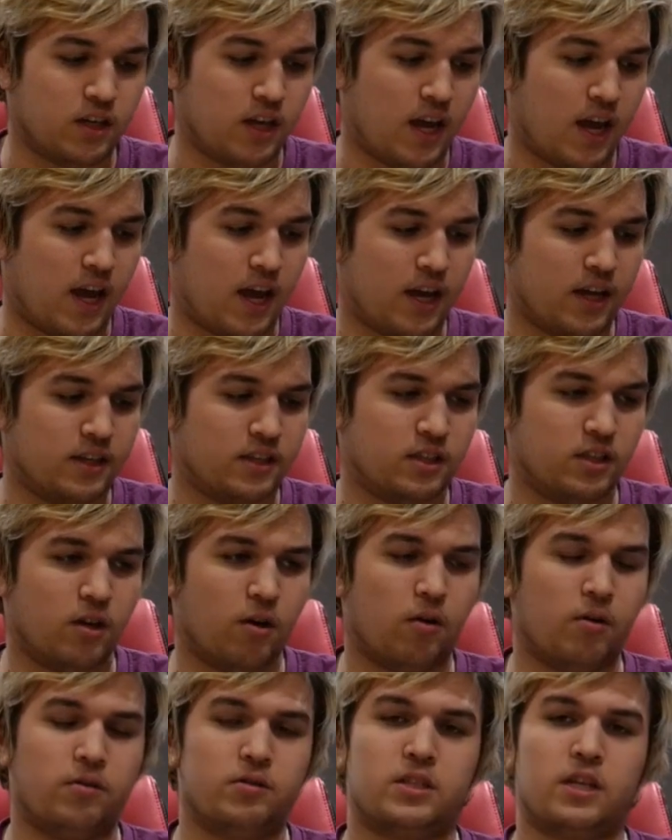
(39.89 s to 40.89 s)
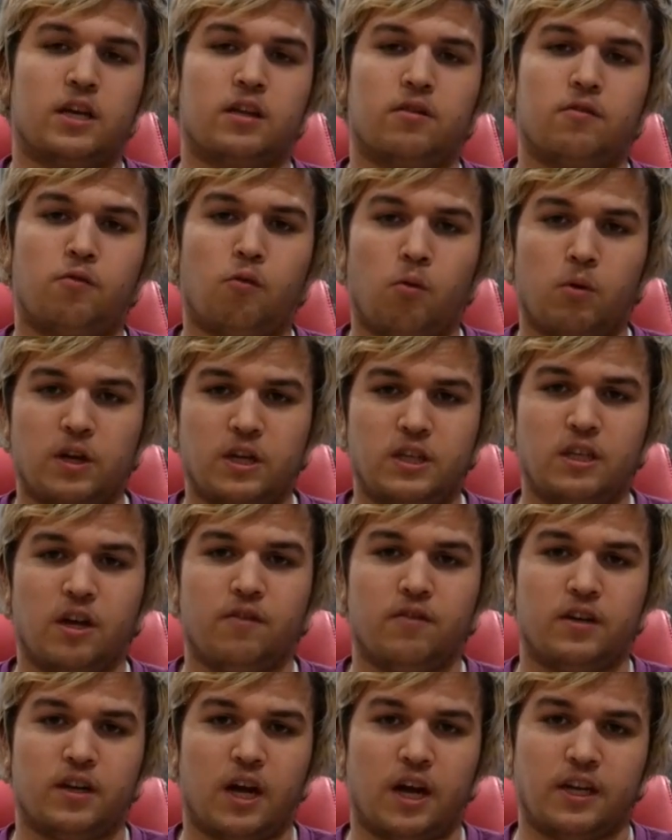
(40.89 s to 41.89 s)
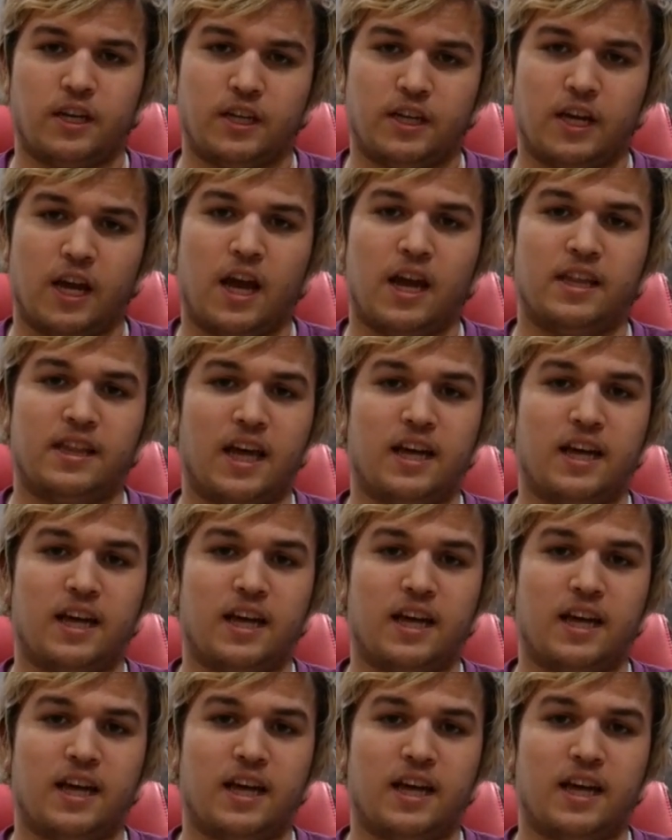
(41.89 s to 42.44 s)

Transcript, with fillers: and you know it's like the 4790K.